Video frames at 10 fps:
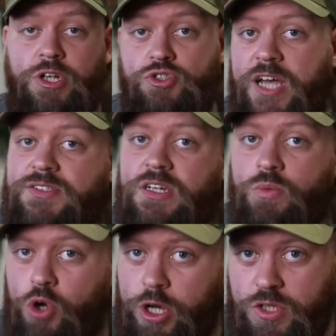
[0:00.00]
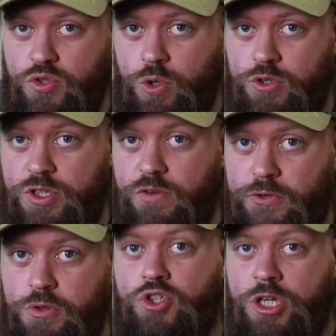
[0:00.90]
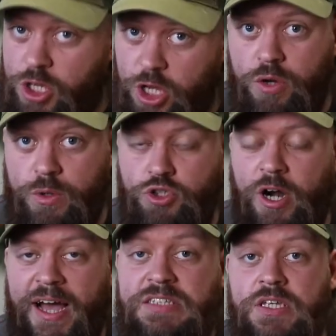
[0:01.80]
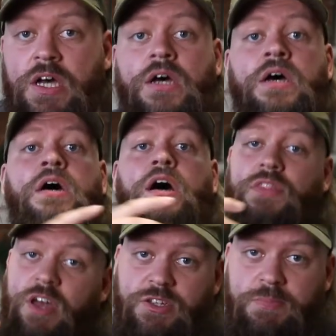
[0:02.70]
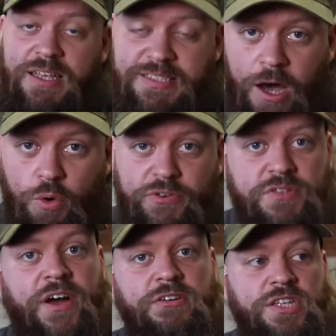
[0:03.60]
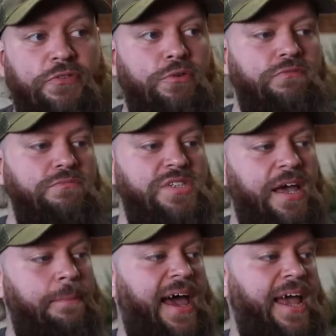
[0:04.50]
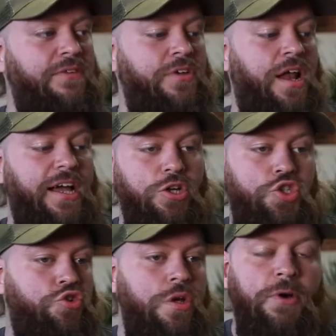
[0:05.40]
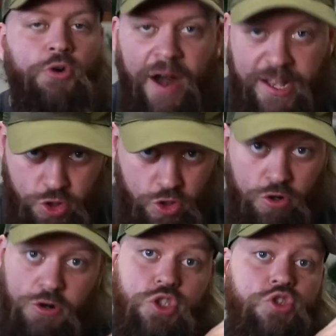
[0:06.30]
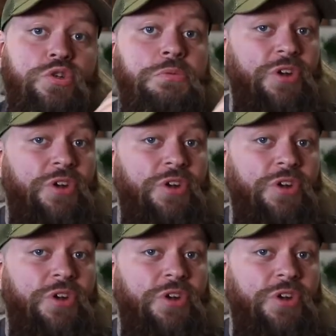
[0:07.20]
interested in working towards in the future, you're going to address. And that, as myself, it's very different from, say, a behavior like extreme aggression or extreme